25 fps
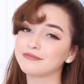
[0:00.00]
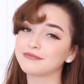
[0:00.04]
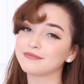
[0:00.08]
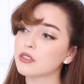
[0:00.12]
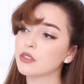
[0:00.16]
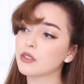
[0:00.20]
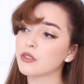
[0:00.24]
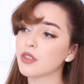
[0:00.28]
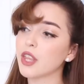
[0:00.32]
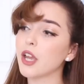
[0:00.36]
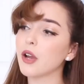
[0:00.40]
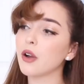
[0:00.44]

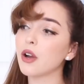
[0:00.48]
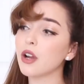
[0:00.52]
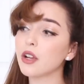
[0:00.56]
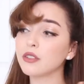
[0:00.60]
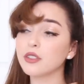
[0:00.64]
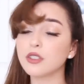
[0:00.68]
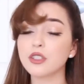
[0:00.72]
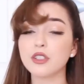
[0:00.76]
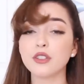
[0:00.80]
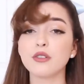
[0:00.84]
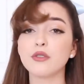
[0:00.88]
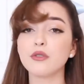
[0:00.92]
So there
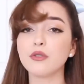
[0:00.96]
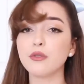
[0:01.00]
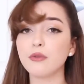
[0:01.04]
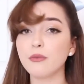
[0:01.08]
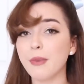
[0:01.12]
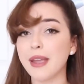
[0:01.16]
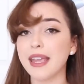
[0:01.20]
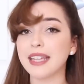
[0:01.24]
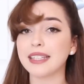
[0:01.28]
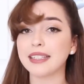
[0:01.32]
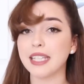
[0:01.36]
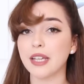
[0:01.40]
are 2
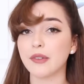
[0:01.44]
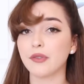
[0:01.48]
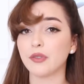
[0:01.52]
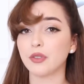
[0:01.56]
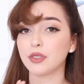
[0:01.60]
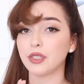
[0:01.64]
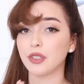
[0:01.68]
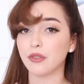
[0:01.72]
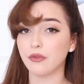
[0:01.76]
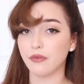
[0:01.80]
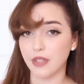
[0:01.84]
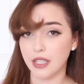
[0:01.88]
main
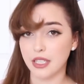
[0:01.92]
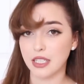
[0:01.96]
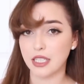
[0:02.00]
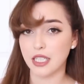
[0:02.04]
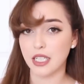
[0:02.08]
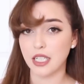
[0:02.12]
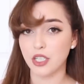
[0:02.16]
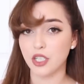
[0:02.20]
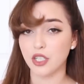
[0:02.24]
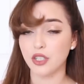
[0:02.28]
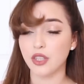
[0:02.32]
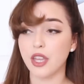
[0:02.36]
levels of
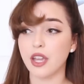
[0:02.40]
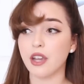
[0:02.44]
vintage.